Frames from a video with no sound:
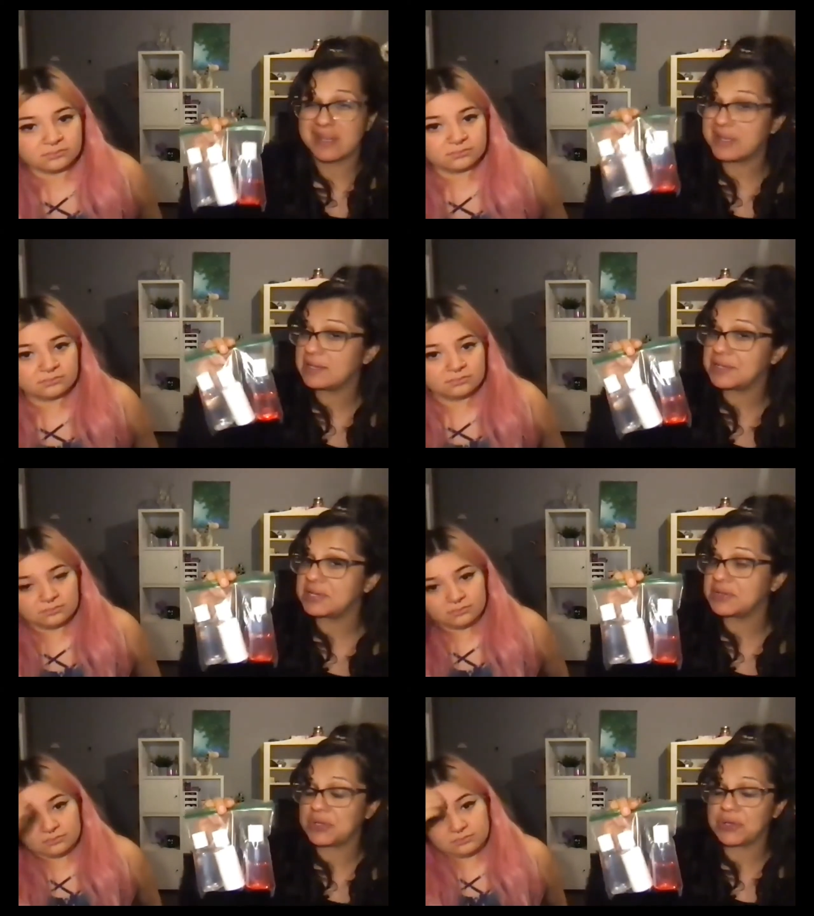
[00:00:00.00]

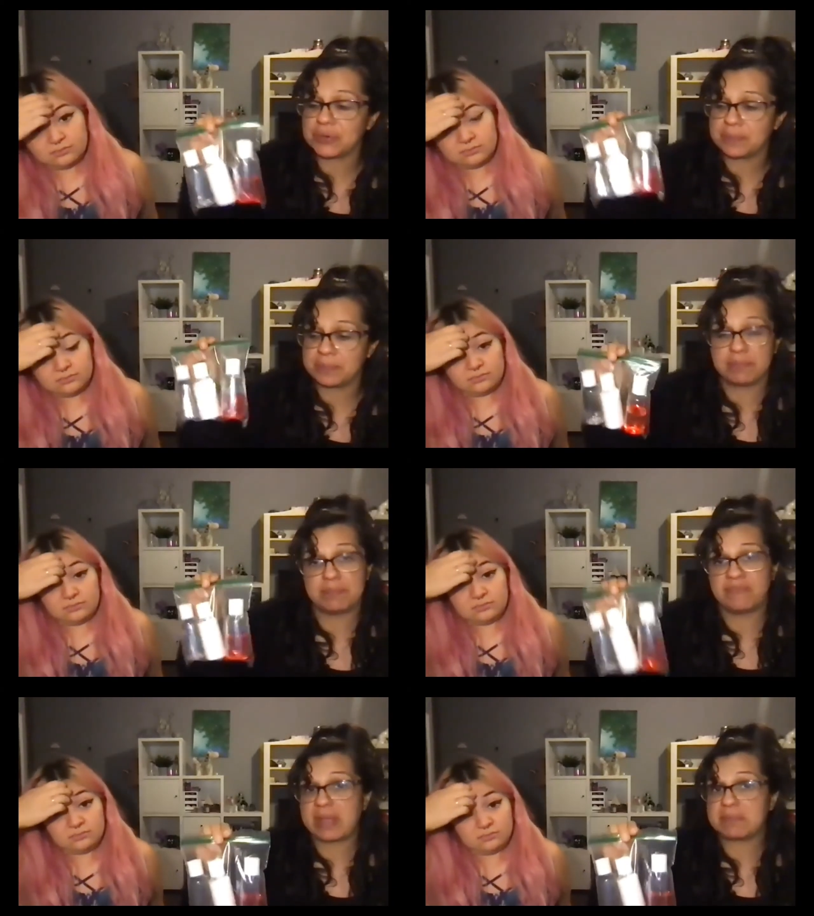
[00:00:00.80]
Speaker 1: in your
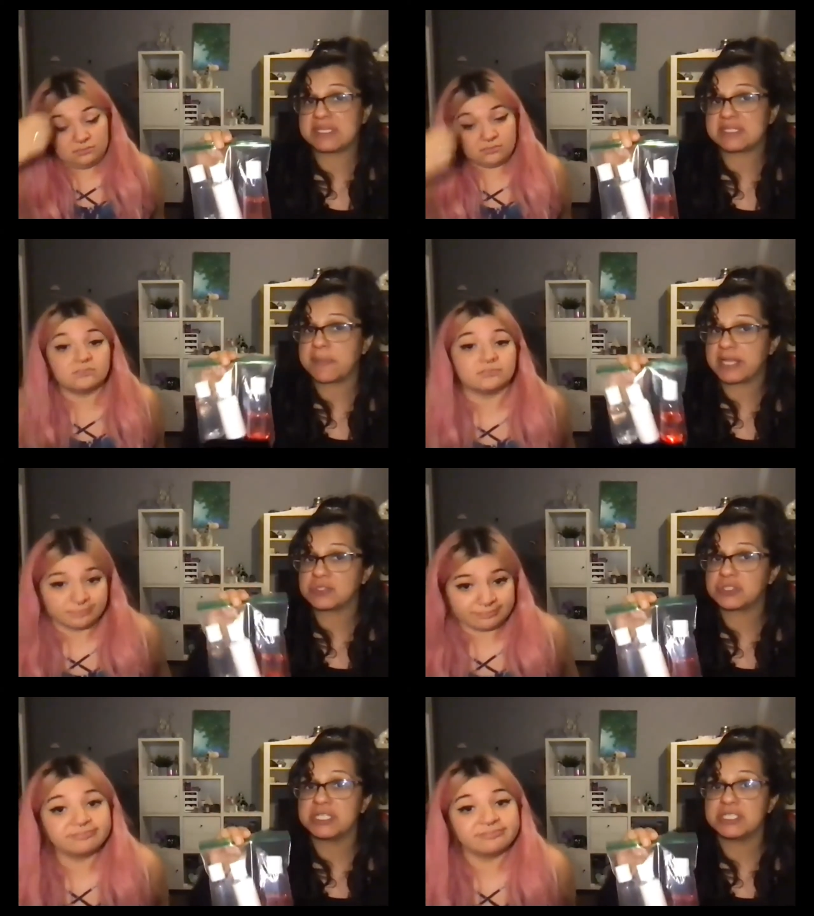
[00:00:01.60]
family's
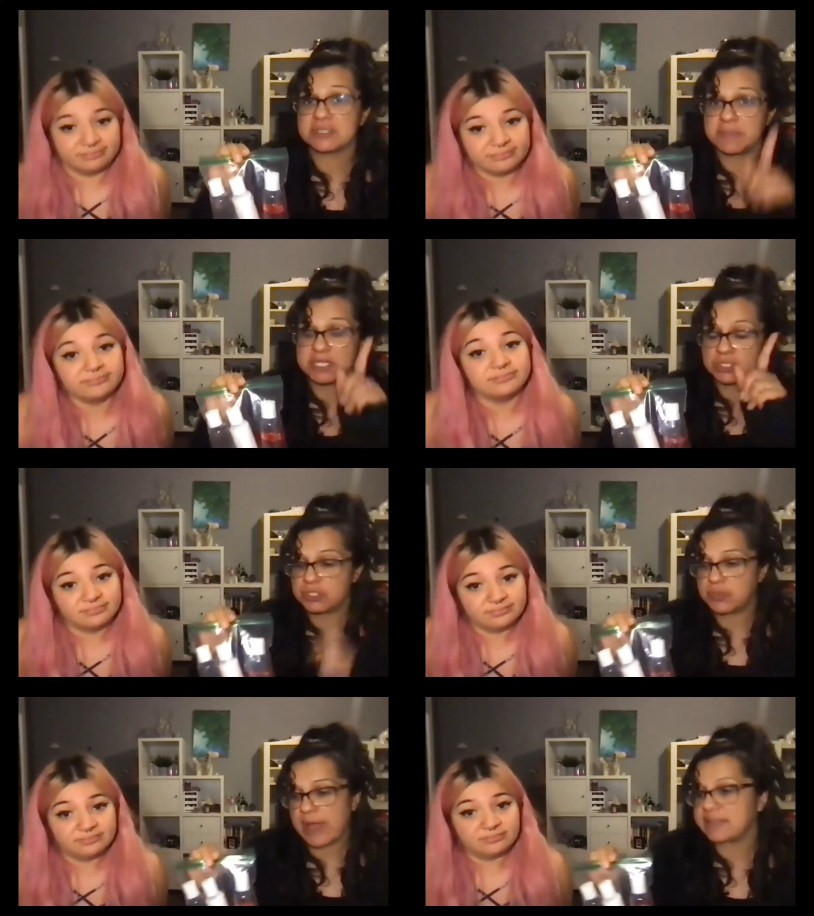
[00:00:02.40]
pantry. Just make
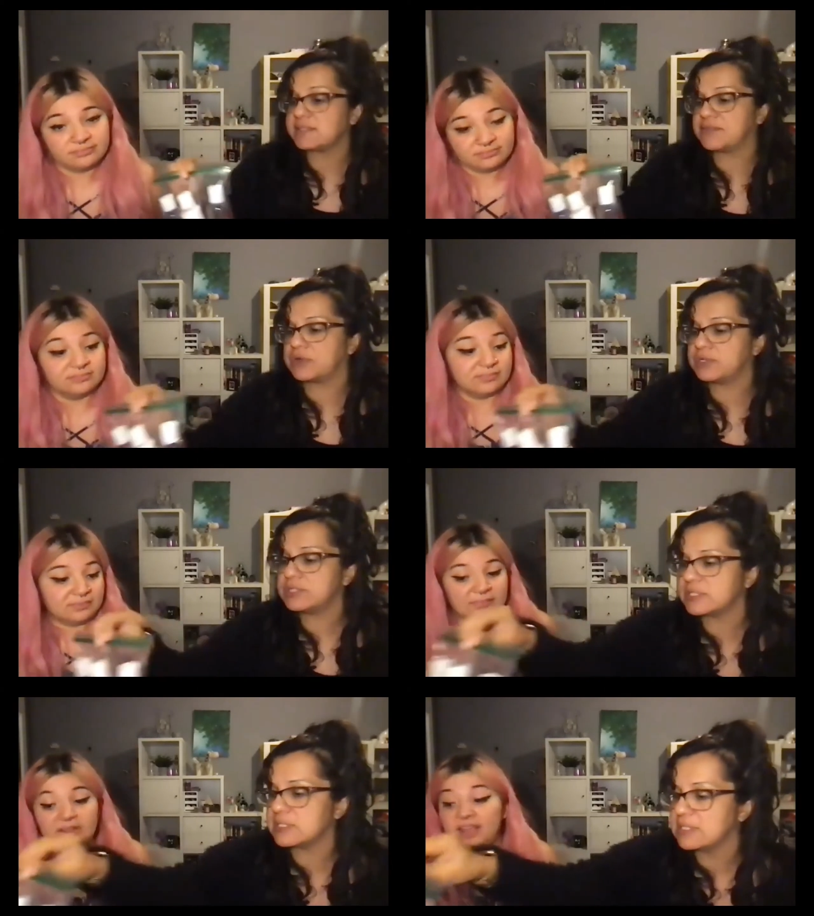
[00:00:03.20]
sure you ask
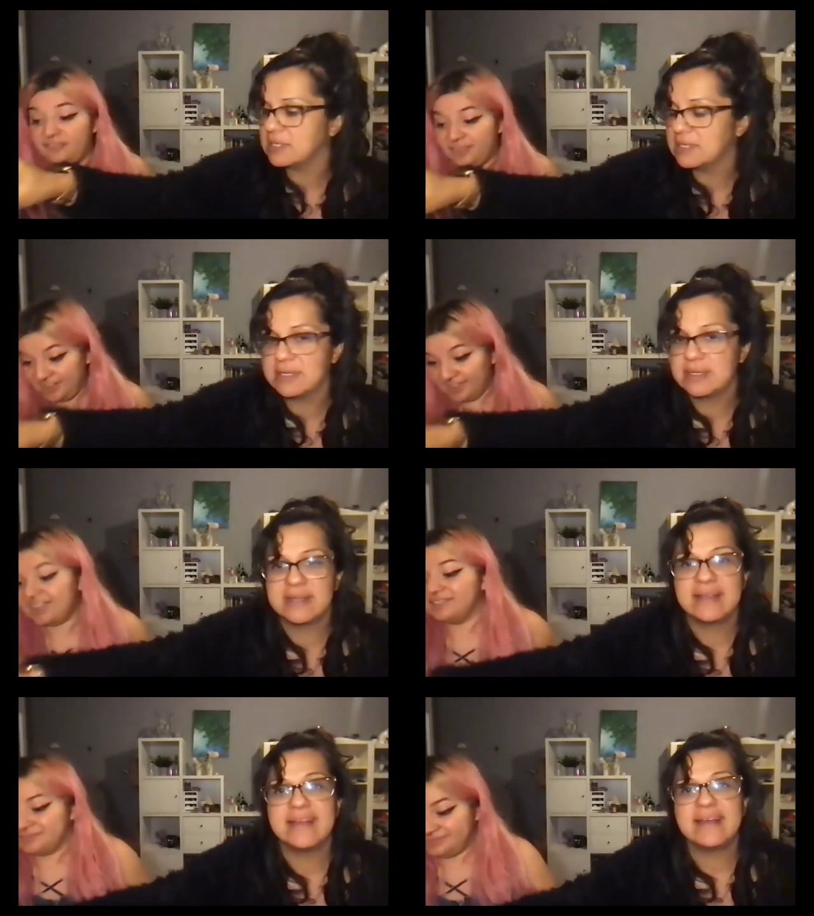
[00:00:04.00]
first.
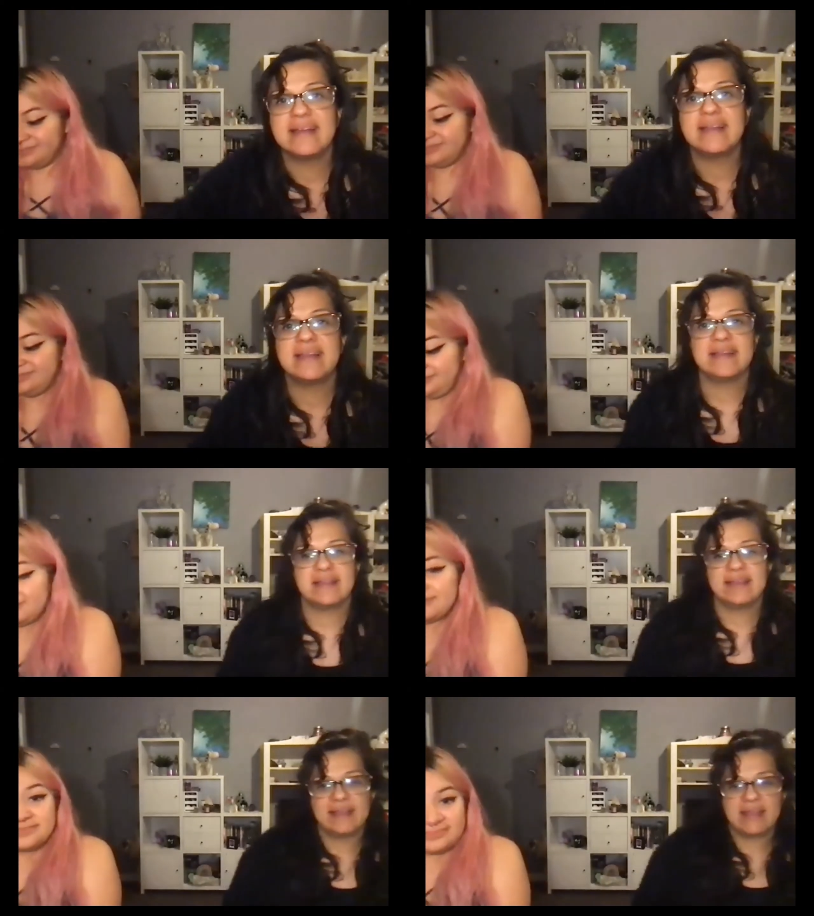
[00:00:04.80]
Definitely.
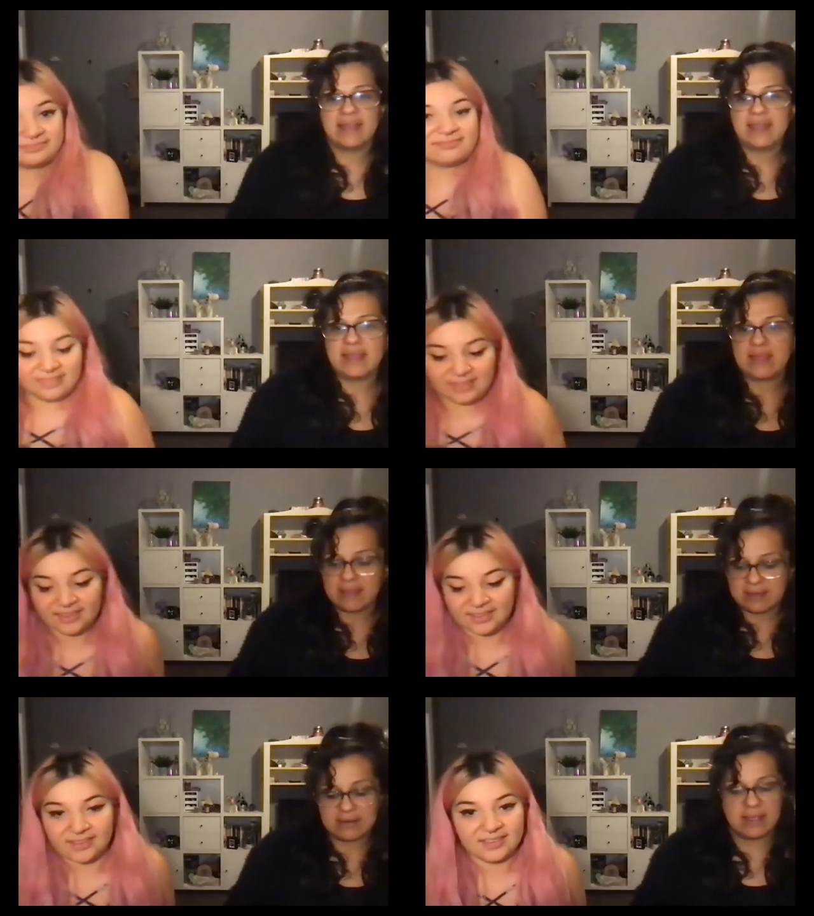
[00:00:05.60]

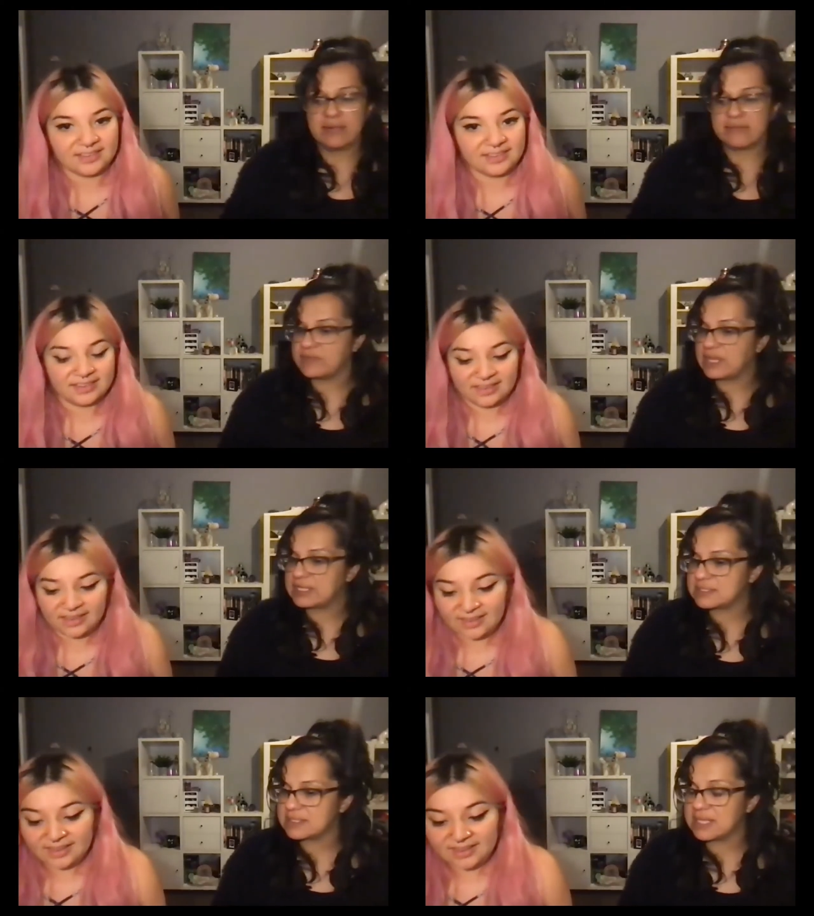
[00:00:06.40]
And yeah,
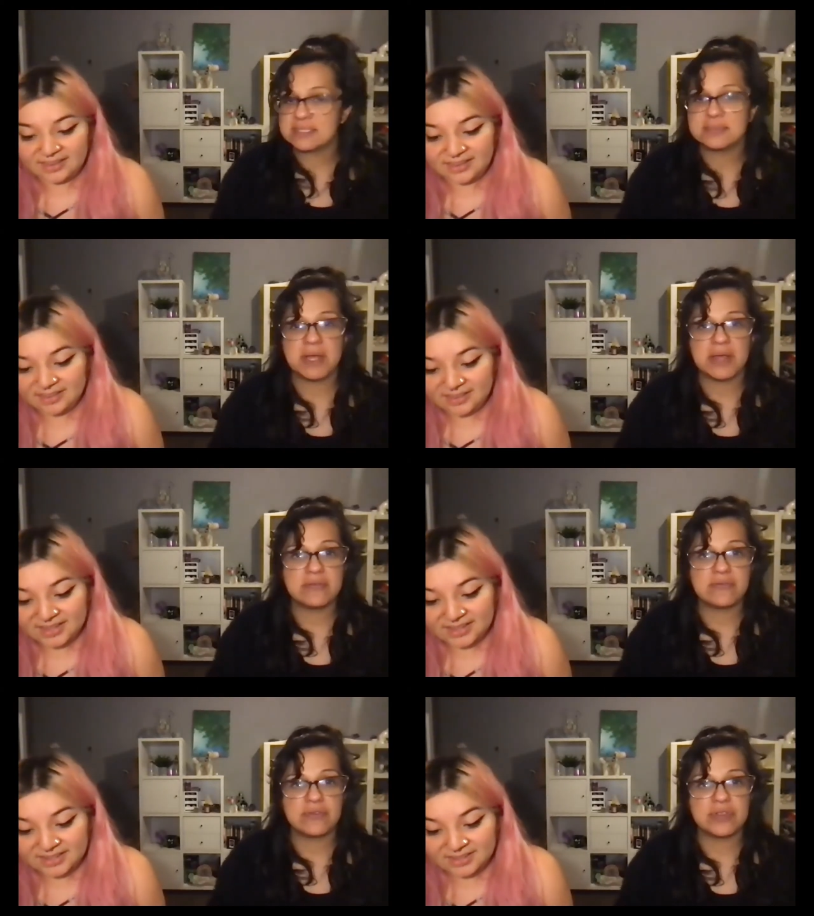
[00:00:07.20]
that's that's about
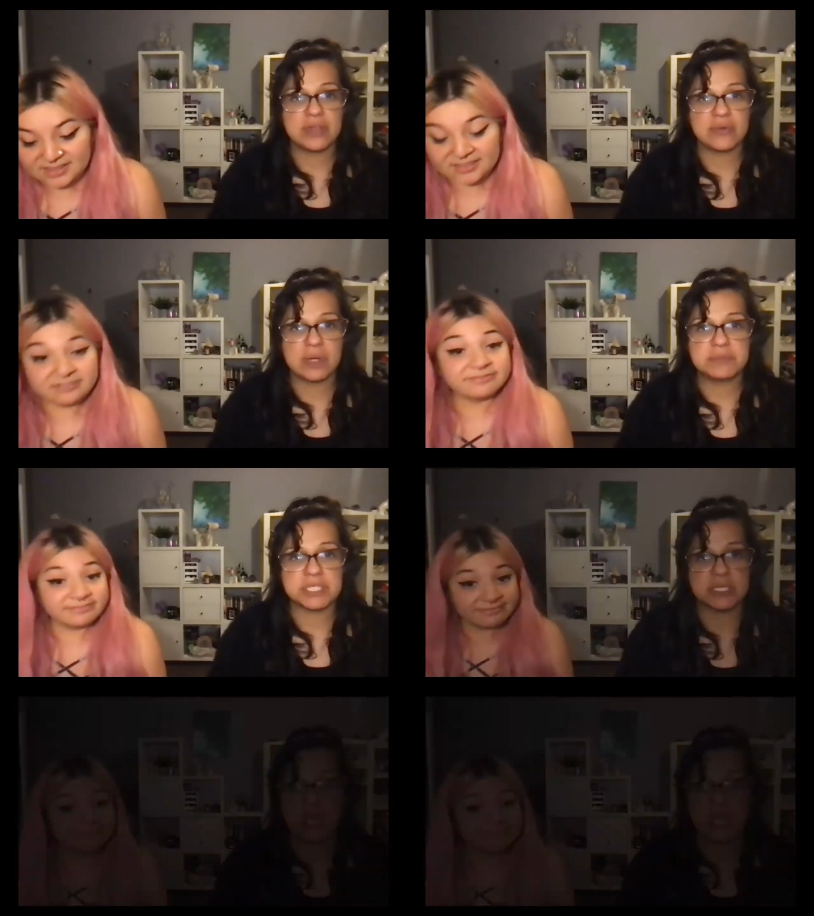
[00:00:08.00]
it for the eruption.